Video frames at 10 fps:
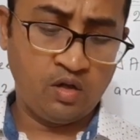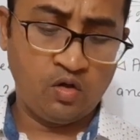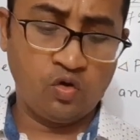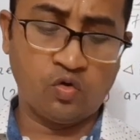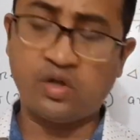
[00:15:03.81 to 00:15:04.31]

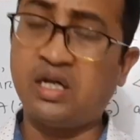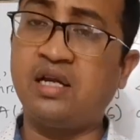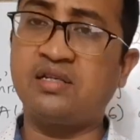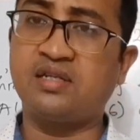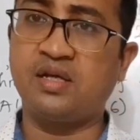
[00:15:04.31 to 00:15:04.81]
Look, it
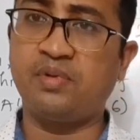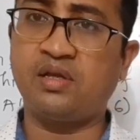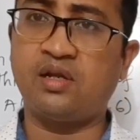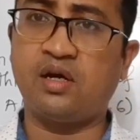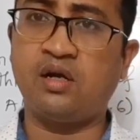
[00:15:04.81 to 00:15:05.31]
has given
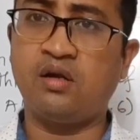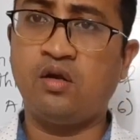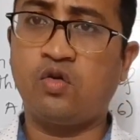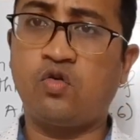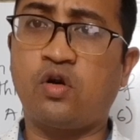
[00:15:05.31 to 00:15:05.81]
the
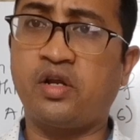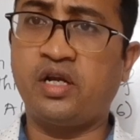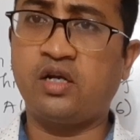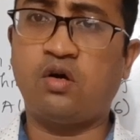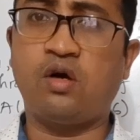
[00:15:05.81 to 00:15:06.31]

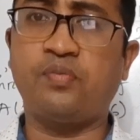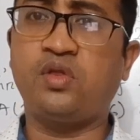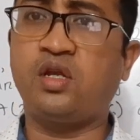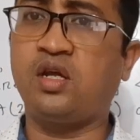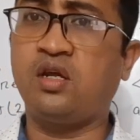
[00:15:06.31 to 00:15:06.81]
coordinate of
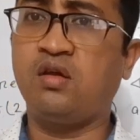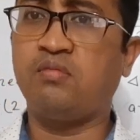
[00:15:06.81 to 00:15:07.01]
3